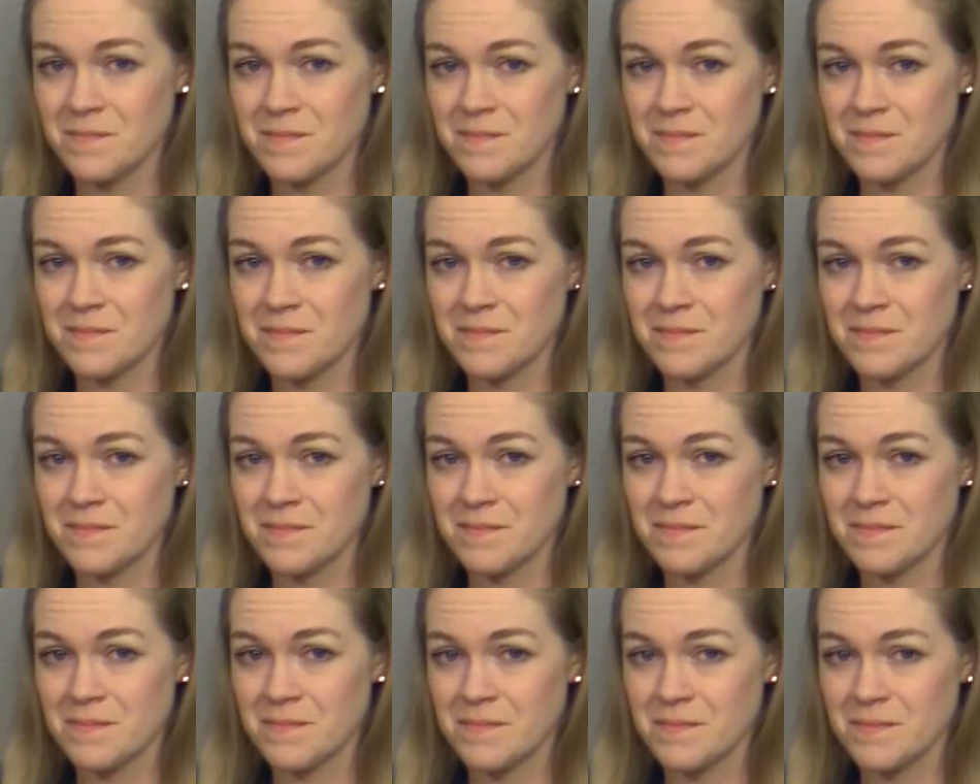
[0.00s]

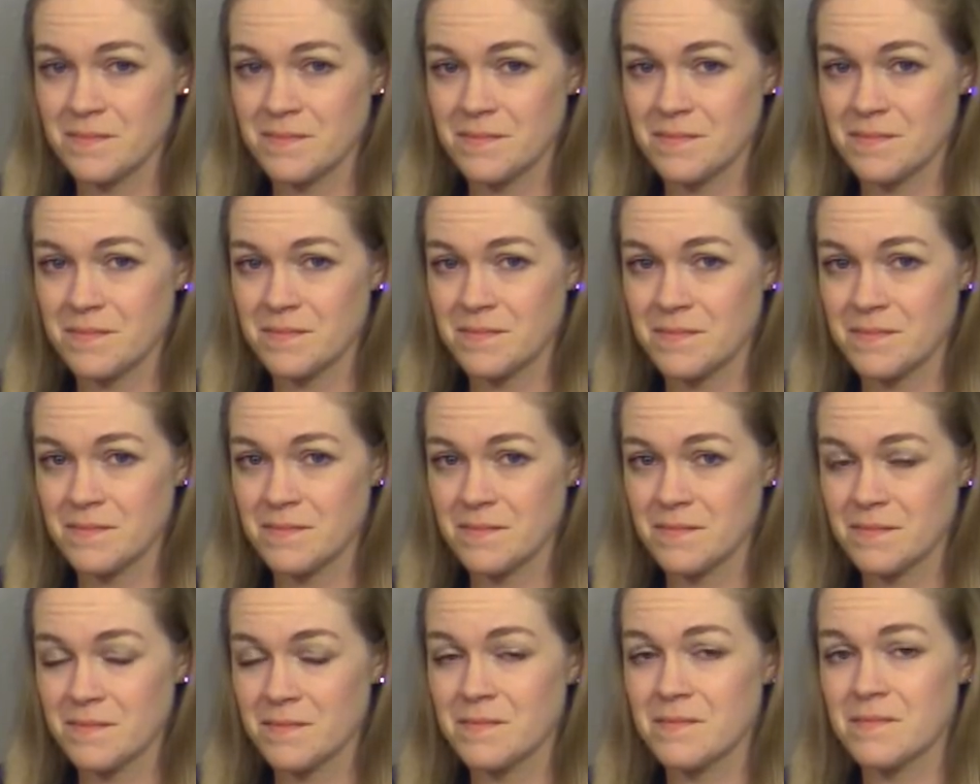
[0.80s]

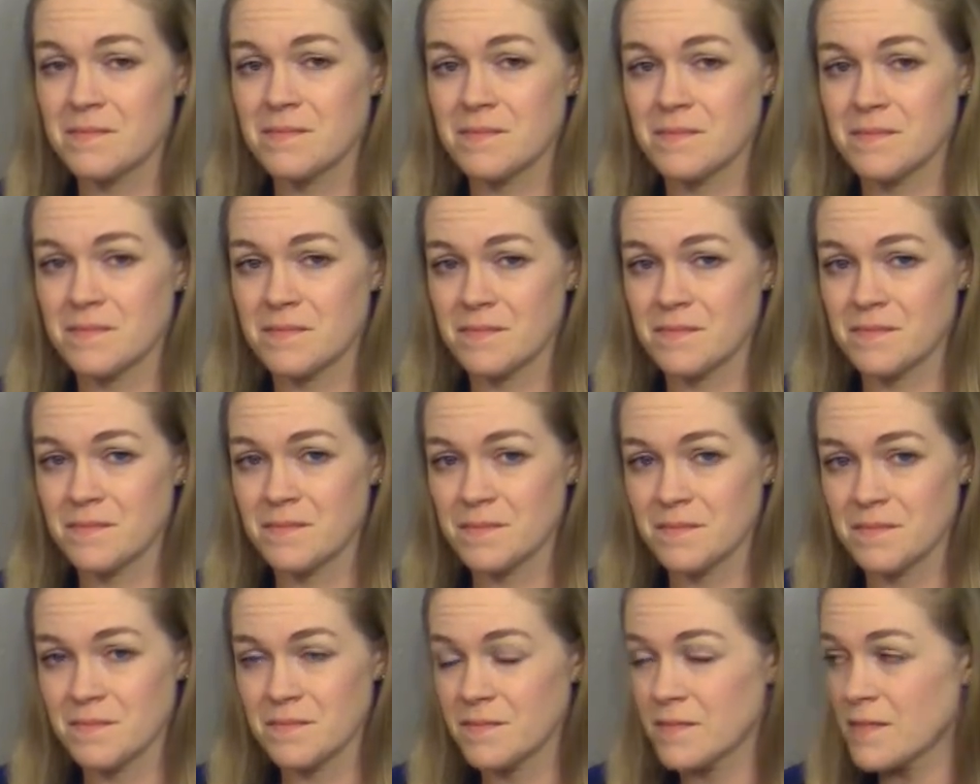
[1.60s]

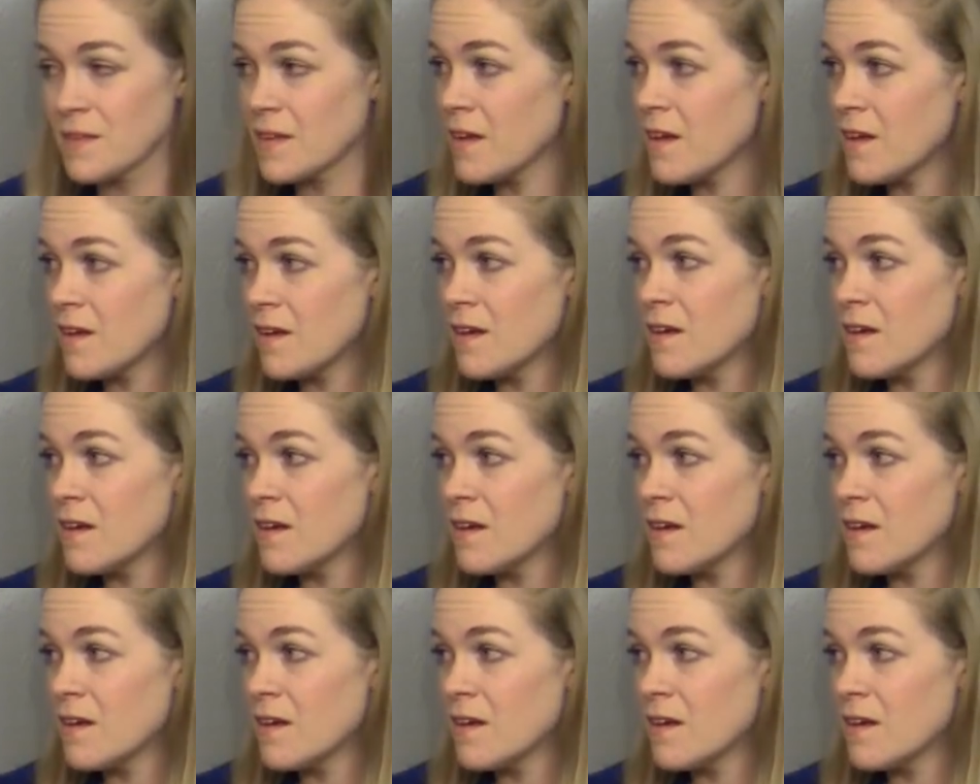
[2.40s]
[no speech]